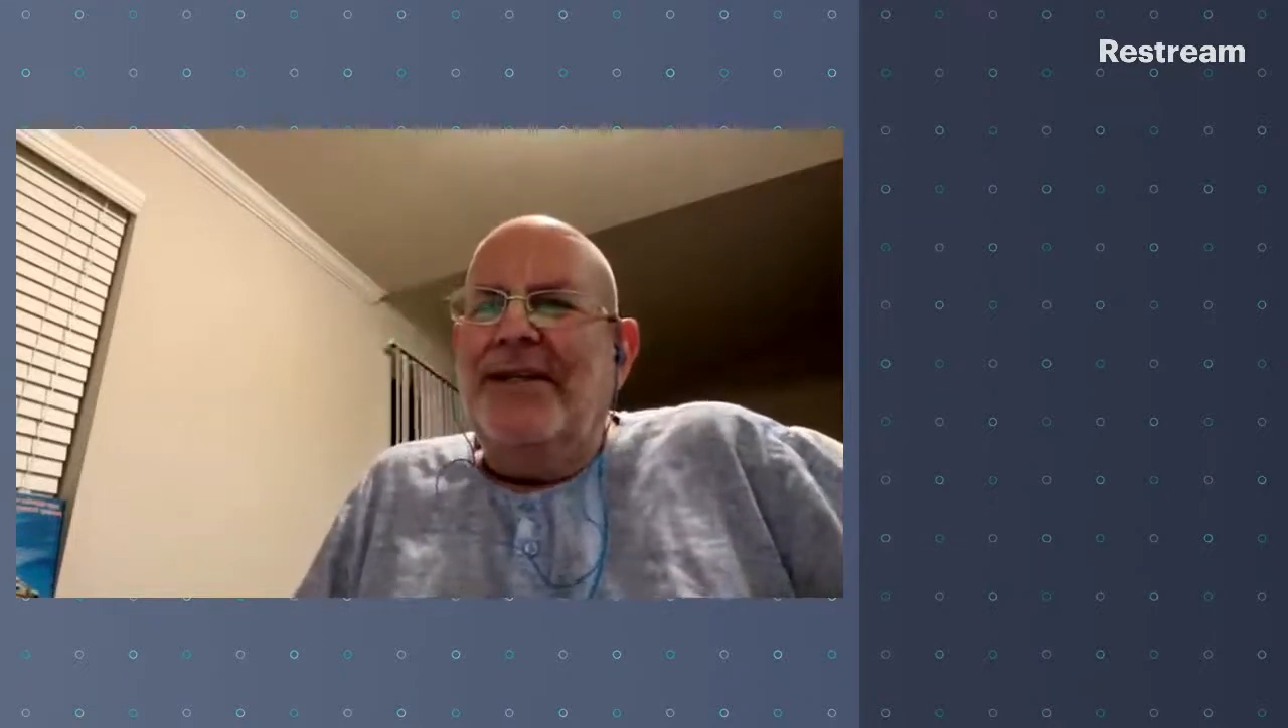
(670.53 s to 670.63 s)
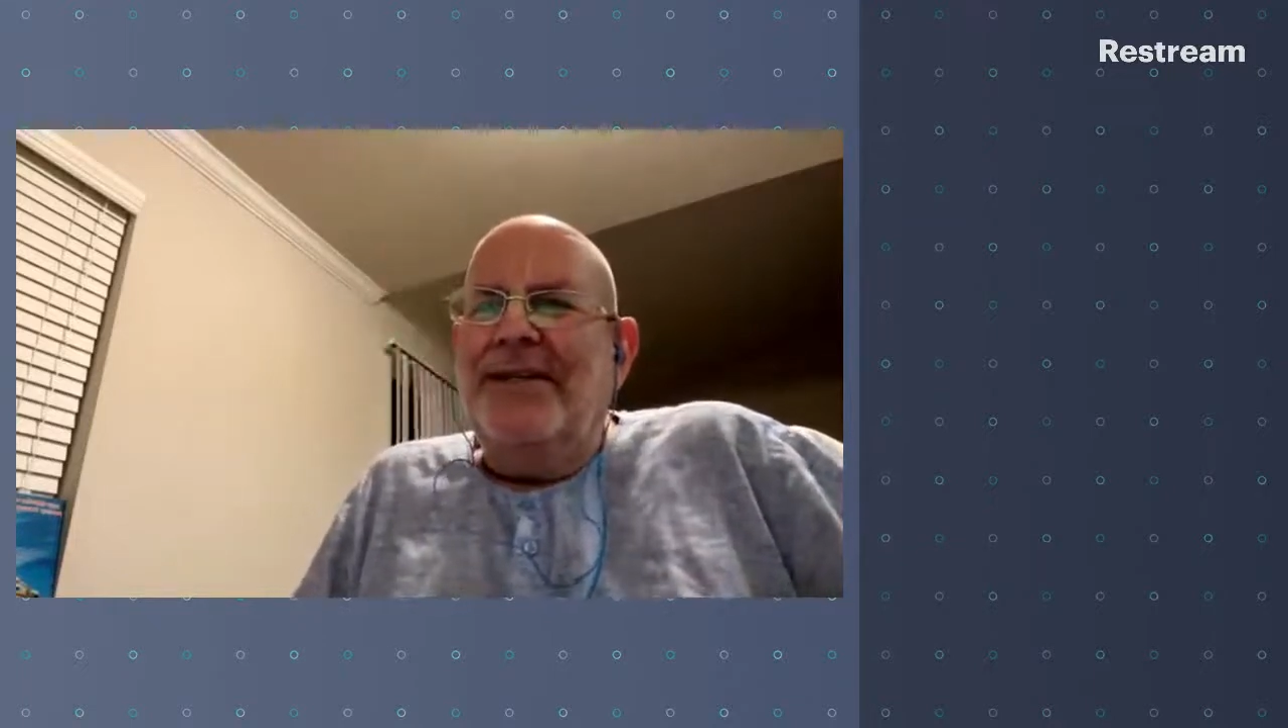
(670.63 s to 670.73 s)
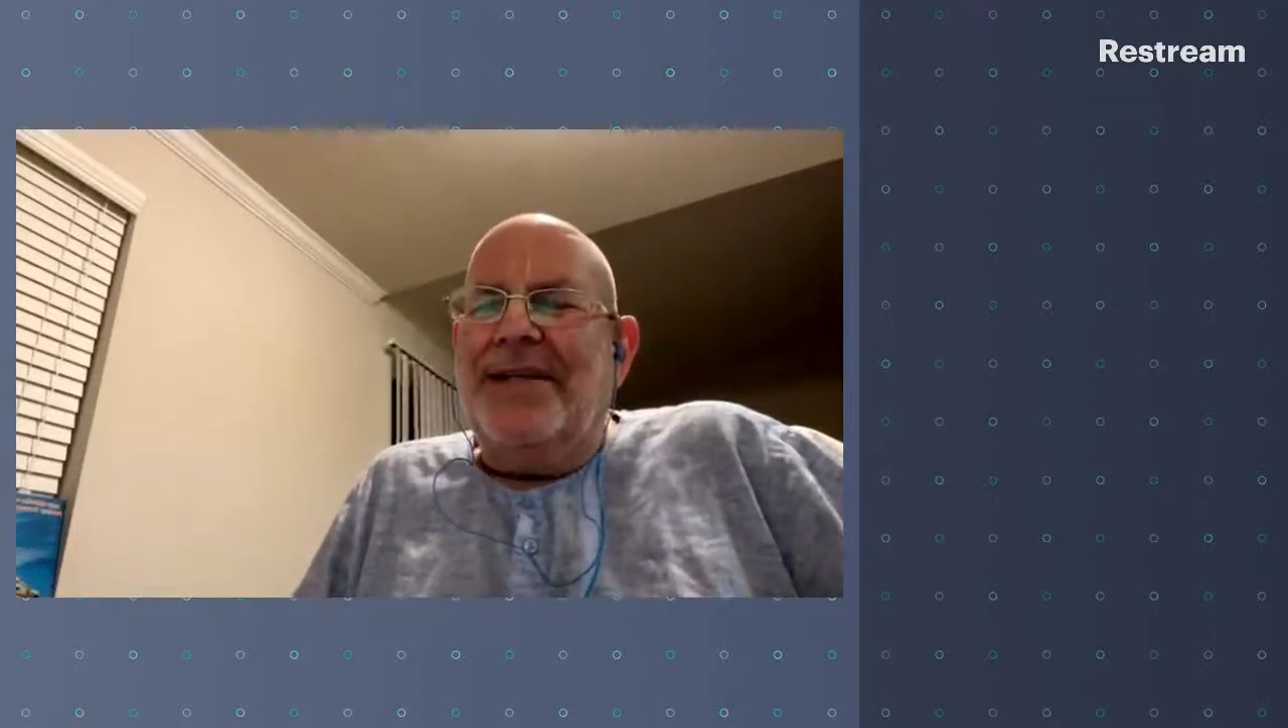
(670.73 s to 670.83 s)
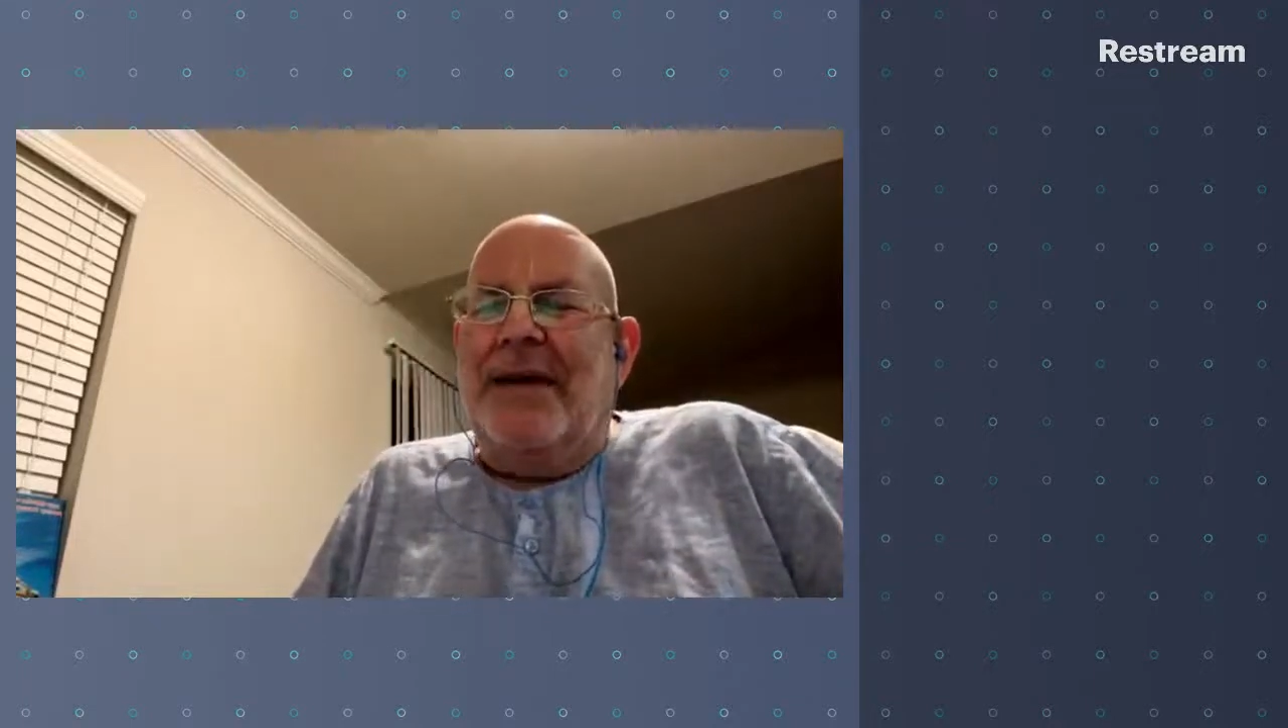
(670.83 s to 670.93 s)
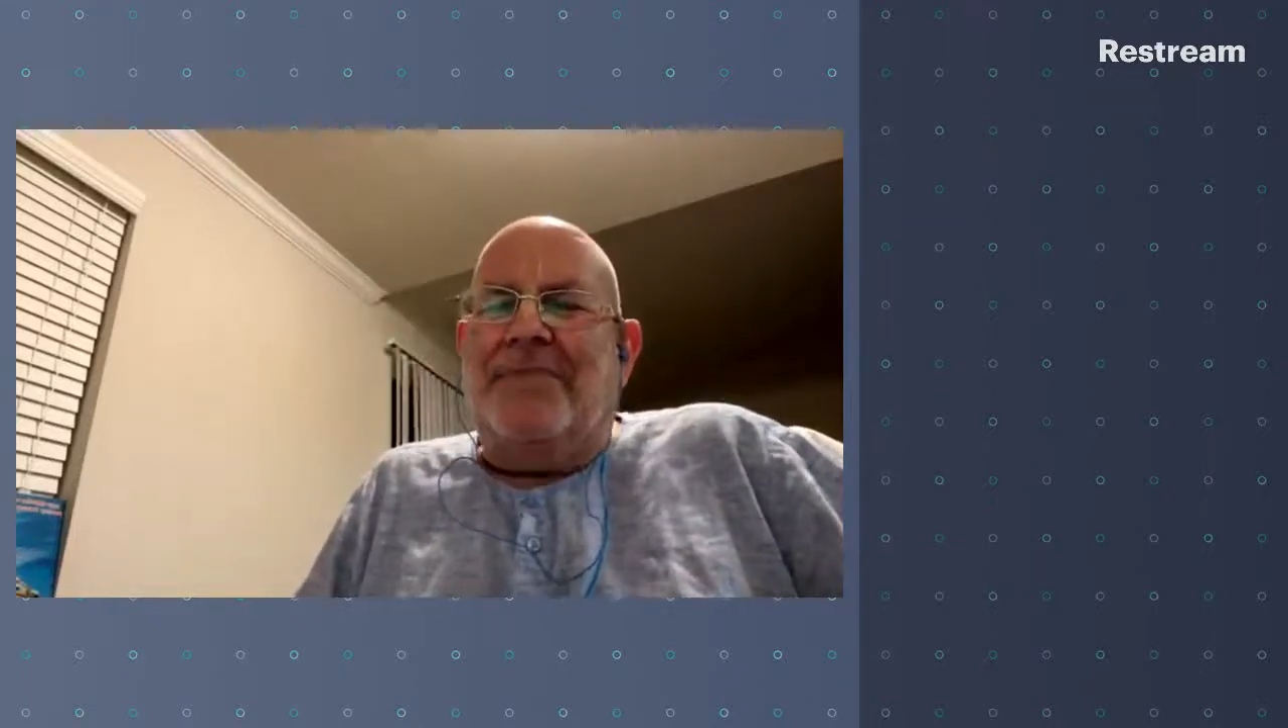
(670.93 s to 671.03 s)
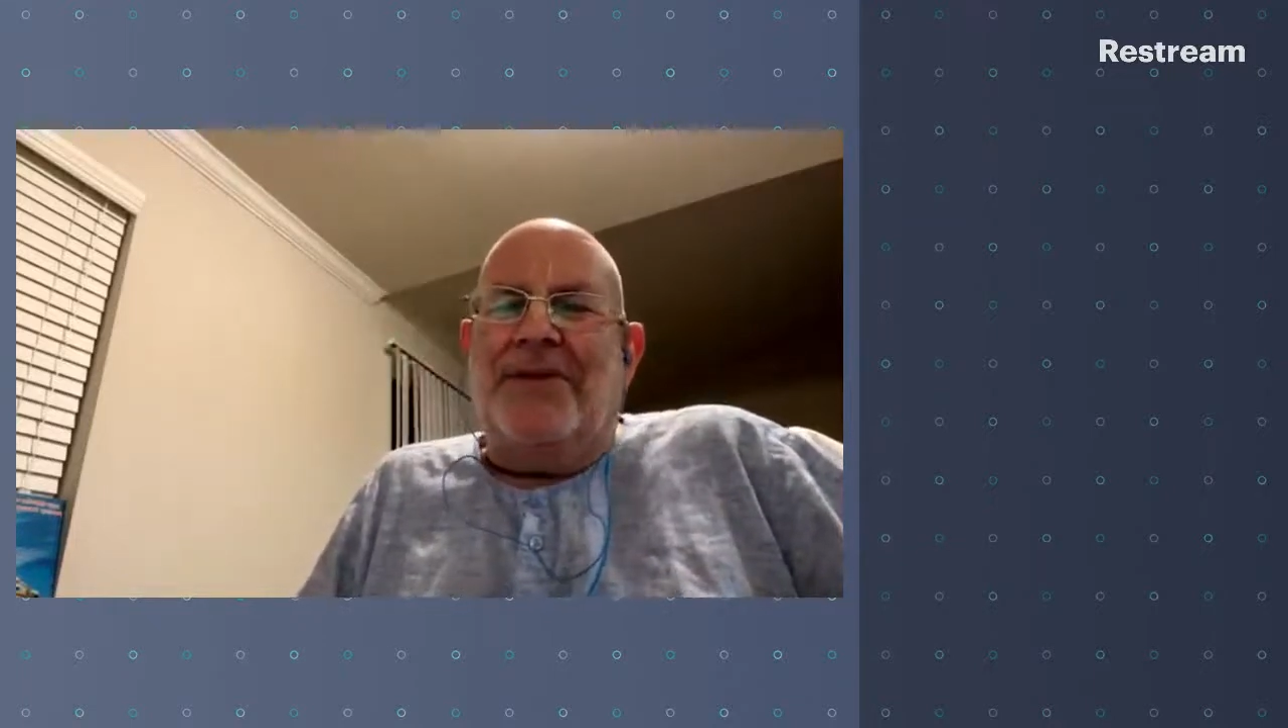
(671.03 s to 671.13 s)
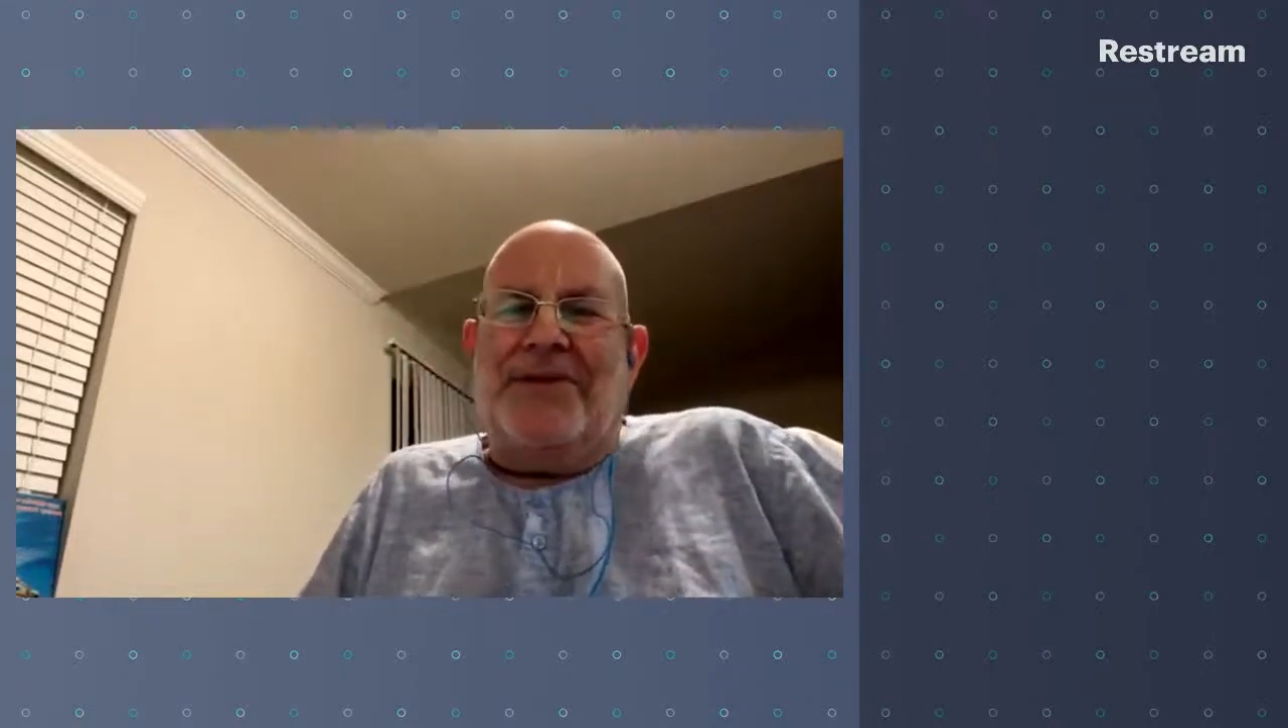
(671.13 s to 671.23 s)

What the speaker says: chapter